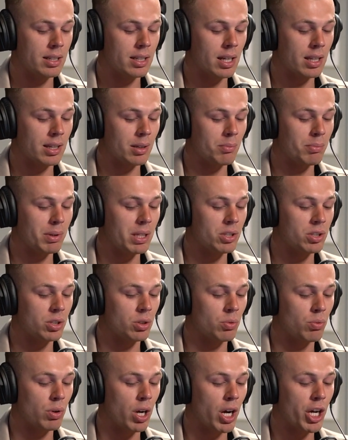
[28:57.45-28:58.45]
Nothing beats
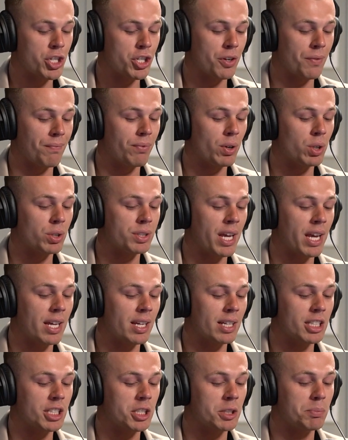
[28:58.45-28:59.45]
the rush of
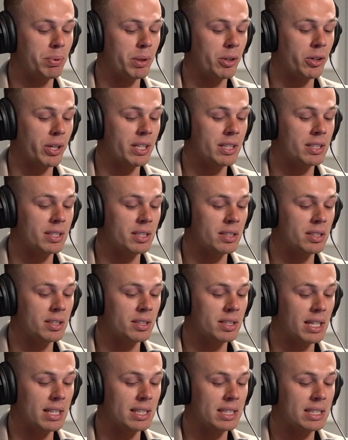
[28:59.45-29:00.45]
firsthand
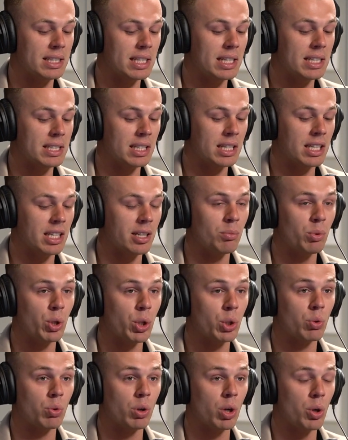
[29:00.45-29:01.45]
experiences that season them
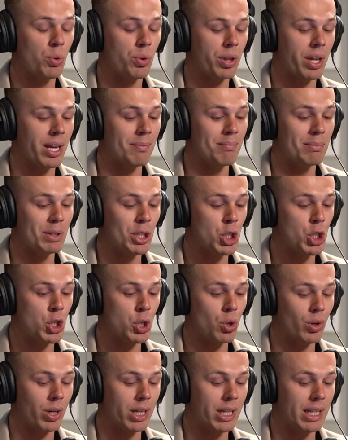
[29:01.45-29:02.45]
with growth and
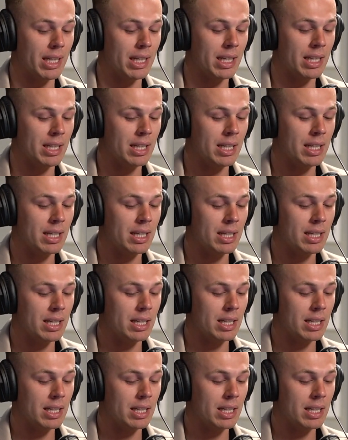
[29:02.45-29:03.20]
maturity. Yeah.